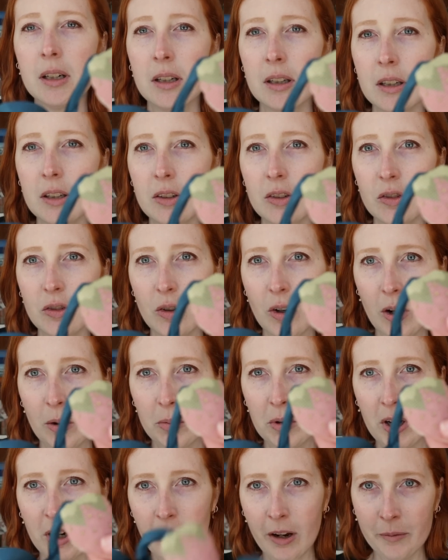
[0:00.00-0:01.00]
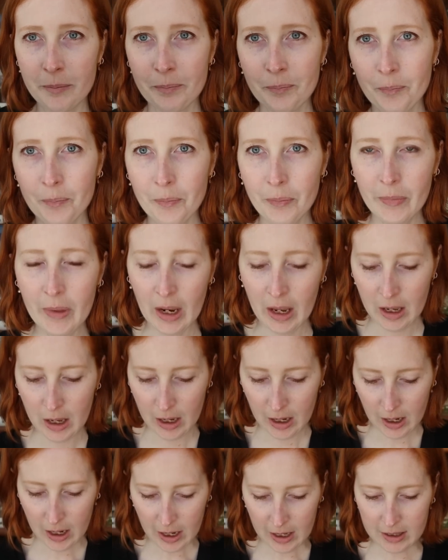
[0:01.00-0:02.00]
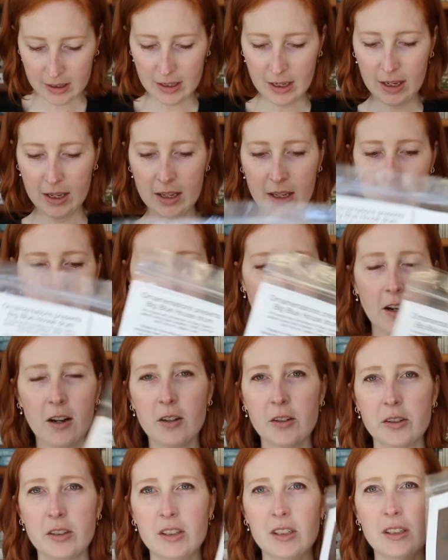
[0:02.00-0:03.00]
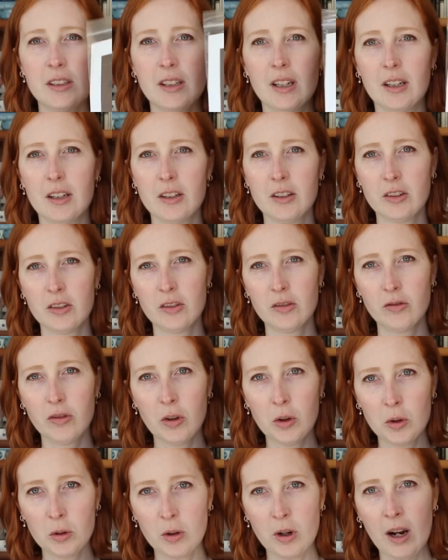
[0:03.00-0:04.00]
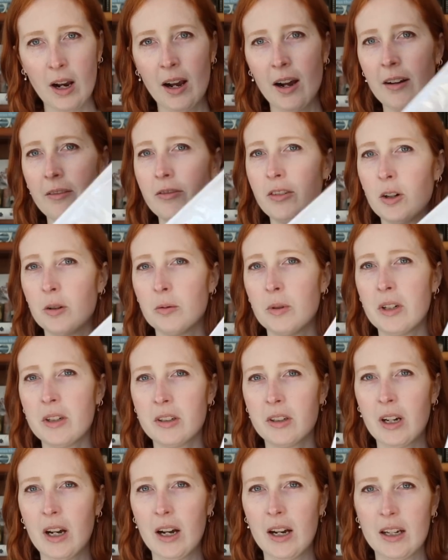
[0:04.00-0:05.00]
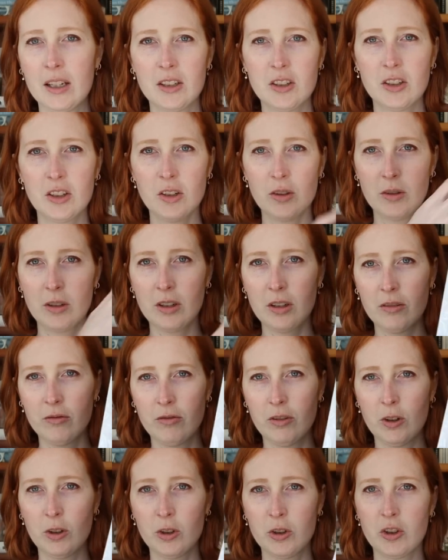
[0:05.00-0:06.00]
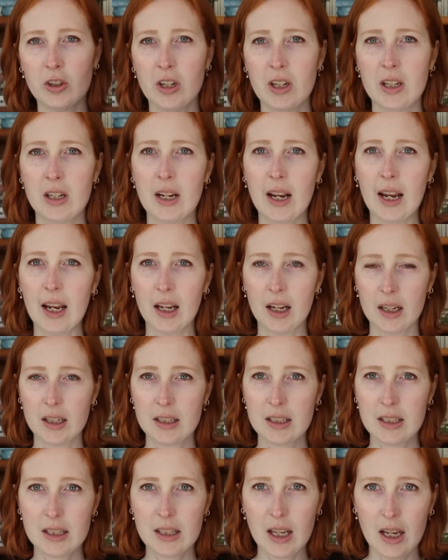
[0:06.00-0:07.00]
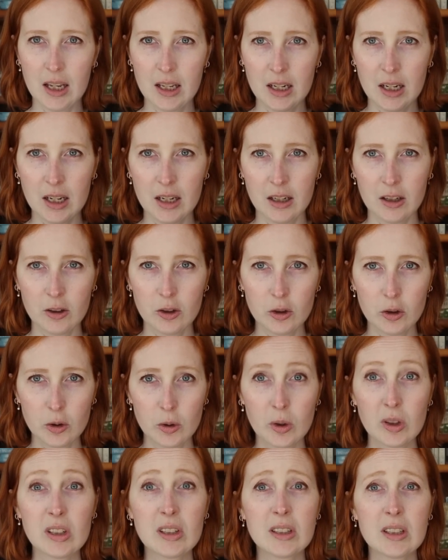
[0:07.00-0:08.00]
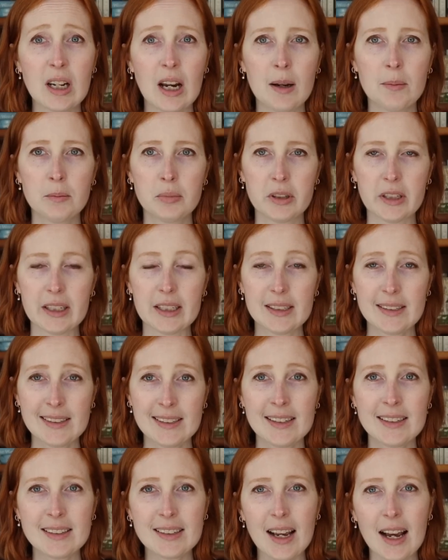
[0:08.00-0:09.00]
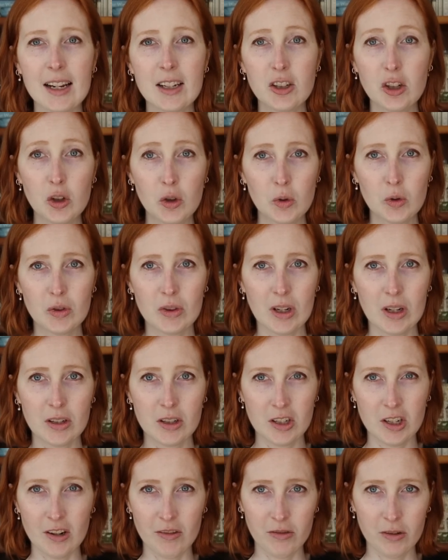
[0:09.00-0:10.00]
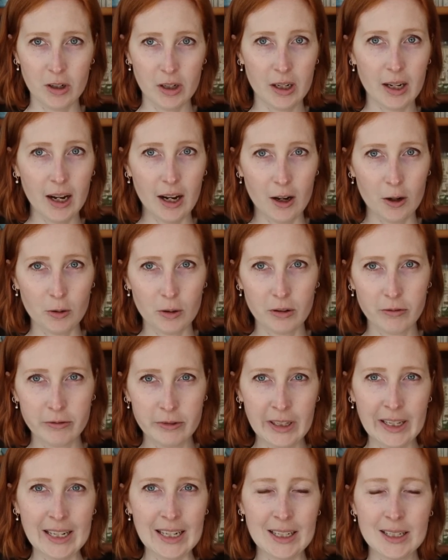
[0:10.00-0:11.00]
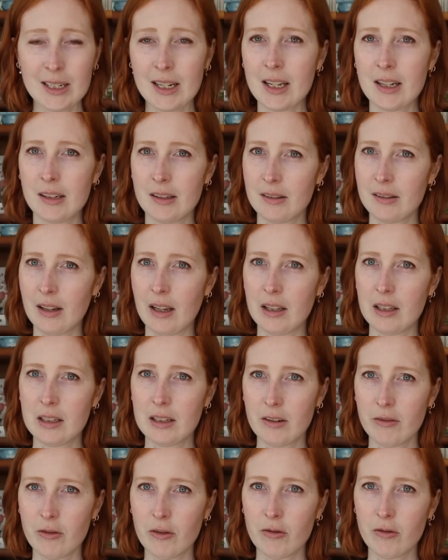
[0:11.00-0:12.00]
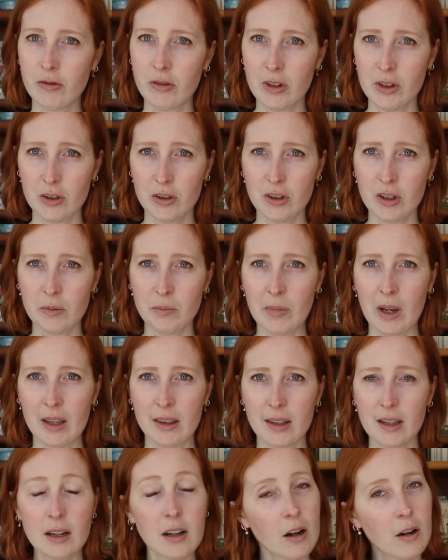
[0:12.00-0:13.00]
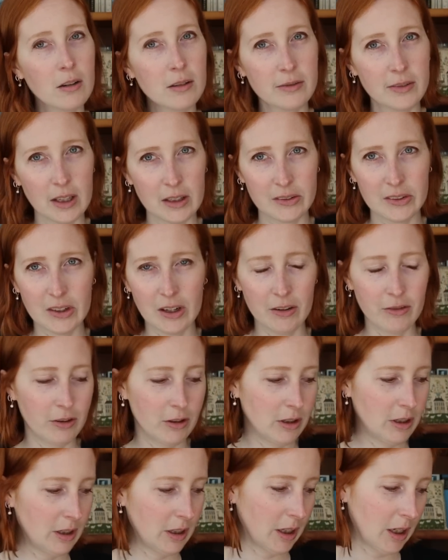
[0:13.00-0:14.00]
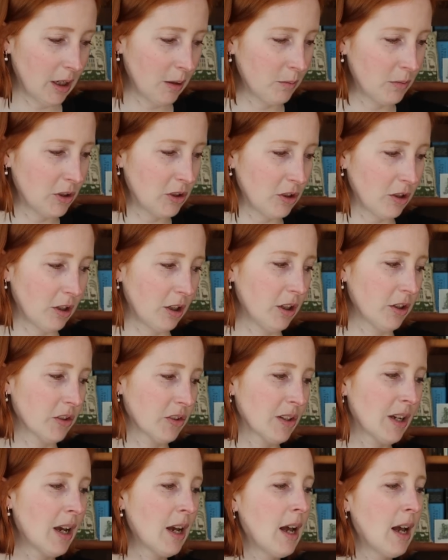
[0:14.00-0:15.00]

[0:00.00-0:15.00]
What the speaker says: the strawberry, and then all details, photograph, a written guide to the conversion, and then an included template. Since I used a different count of linen and a slightly different finishing method, all that's covered in the kit materials,